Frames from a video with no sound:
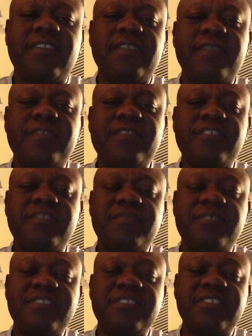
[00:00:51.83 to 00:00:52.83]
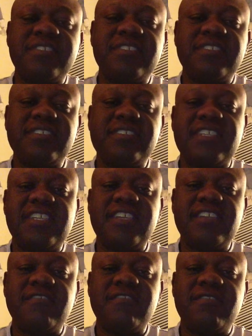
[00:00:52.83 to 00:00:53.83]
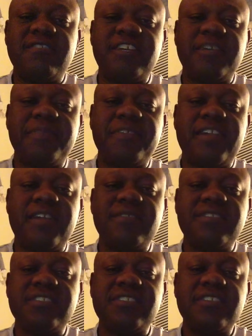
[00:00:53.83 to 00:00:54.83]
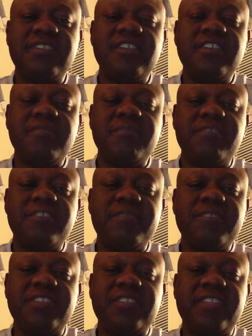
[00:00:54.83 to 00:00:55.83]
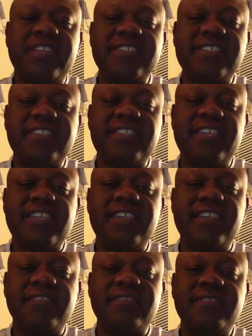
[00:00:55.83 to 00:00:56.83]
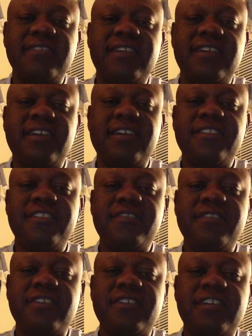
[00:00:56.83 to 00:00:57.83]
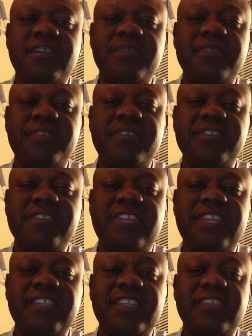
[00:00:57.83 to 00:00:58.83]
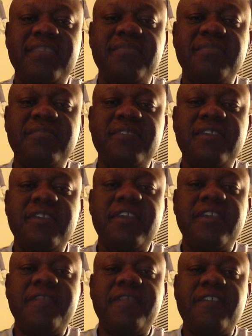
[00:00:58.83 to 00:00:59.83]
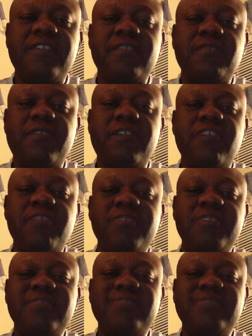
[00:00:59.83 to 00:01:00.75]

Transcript: for some reason as a kid growing up that I was pretty much less than. There were a couple of things that I did fairly well, but